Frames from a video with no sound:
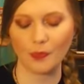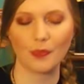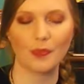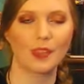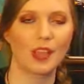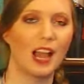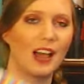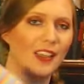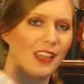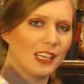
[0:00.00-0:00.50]

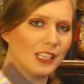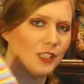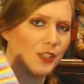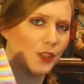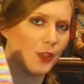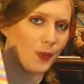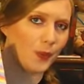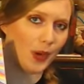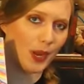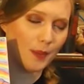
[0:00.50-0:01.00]
I liked
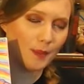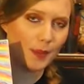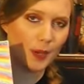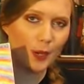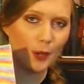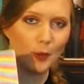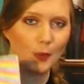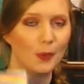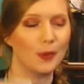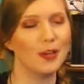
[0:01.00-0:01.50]
the
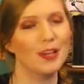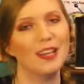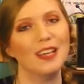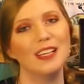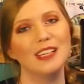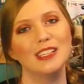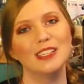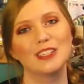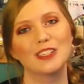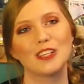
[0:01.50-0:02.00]
rainbow.
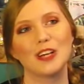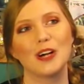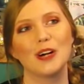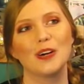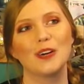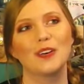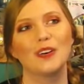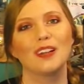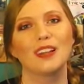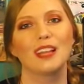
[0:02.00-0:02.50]

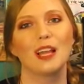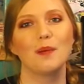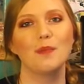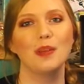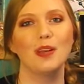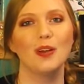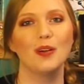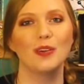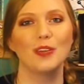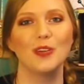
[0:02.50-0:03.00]
So let me
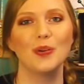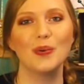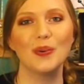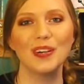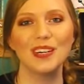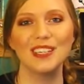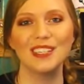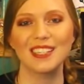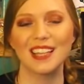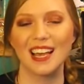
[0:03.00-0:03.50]
know
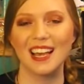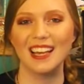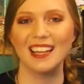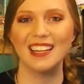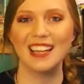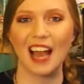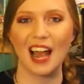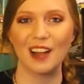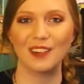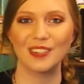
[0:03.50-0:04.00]
yours, and
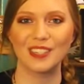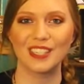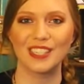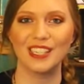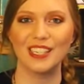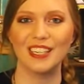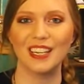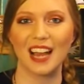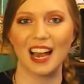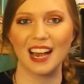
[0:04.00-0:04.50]
I will see
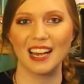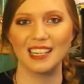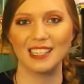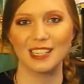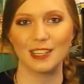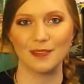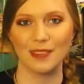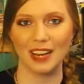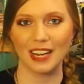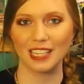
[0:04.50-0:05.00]
you guys
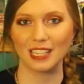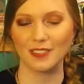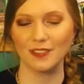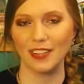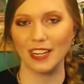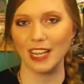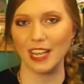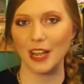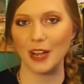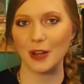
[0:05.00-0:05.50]
in my next
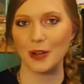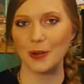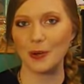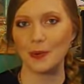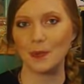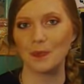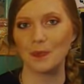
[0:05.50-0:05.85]
video.